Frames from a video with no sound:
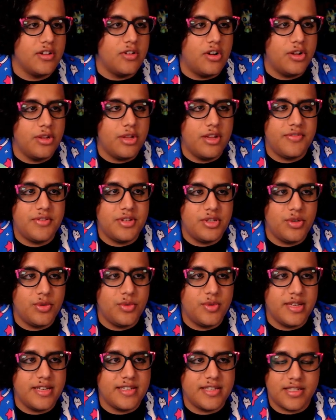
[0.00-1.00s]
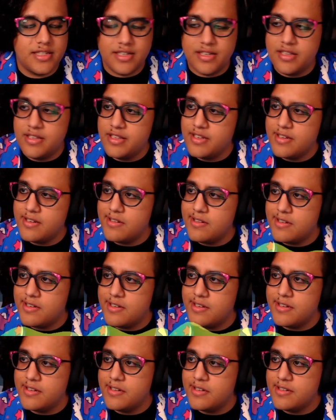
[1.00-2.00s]
All you have to do is click
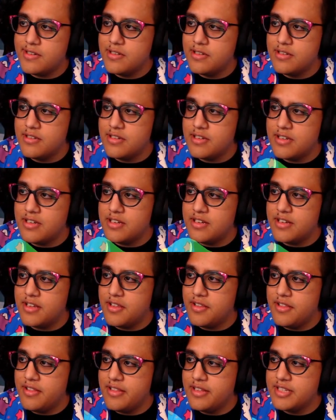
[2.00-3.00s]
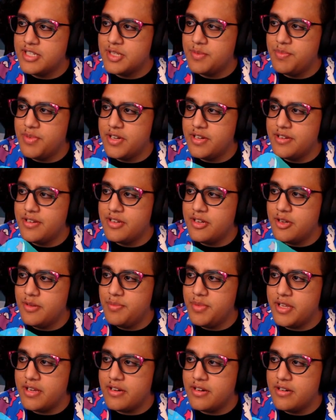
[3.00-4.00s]
on this button
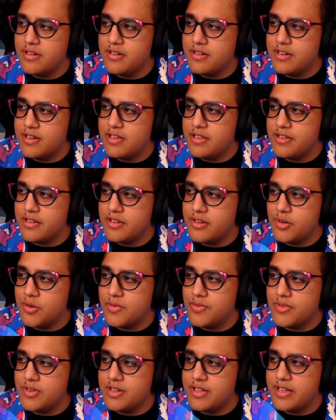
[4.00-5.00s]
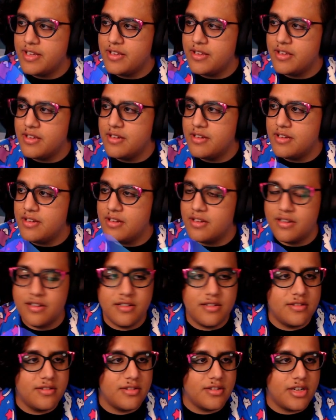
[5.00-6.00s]
up here, click overlay,
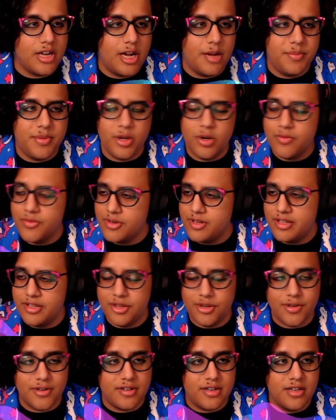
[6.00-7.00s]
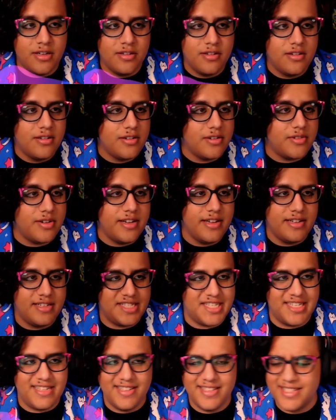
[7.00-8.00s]
copy overlay URL, right?
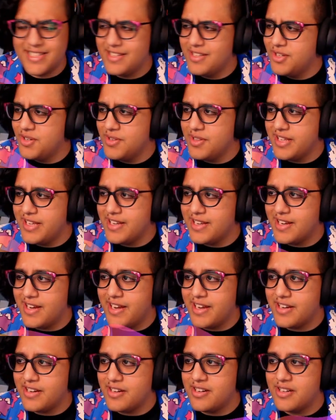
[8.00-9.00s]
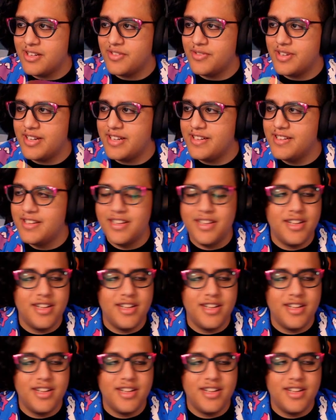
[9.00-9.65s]
It's a little link icon, right?